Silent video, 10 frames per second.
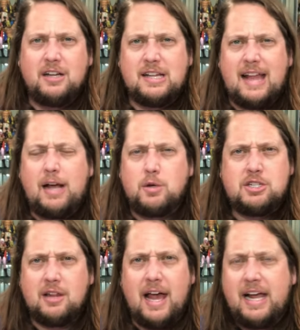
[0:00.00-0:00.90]
And you like what
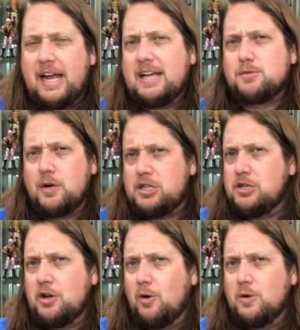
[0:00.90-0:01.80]
you like, and guess what? You
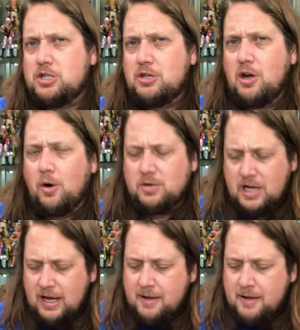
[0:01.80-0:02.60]
don't what you don't.